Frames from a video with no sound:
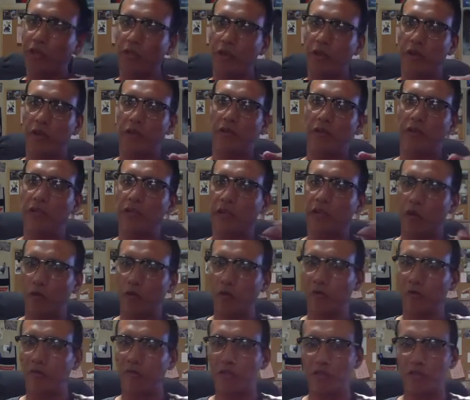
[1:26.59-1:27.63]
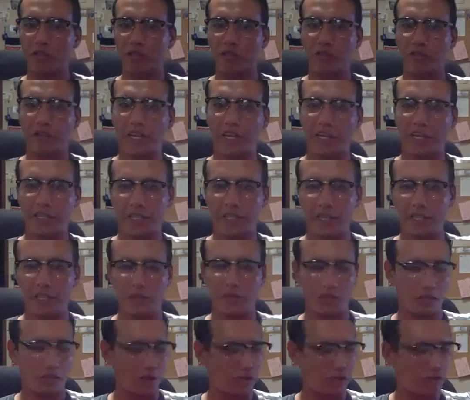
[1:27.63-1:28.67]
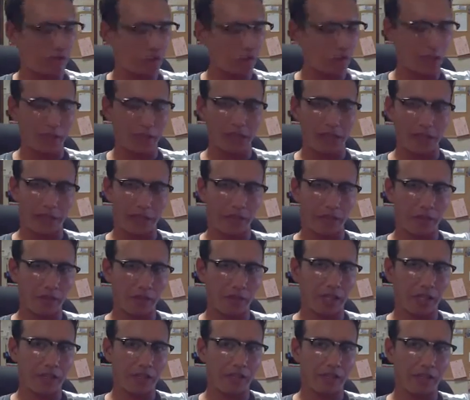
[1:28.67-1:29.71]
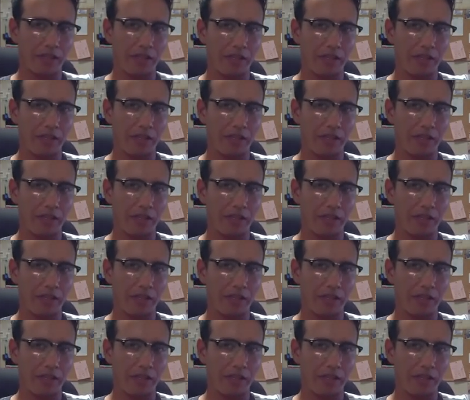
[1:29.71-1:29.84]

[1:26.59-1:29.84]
run the older version of Flash that I used to really like running.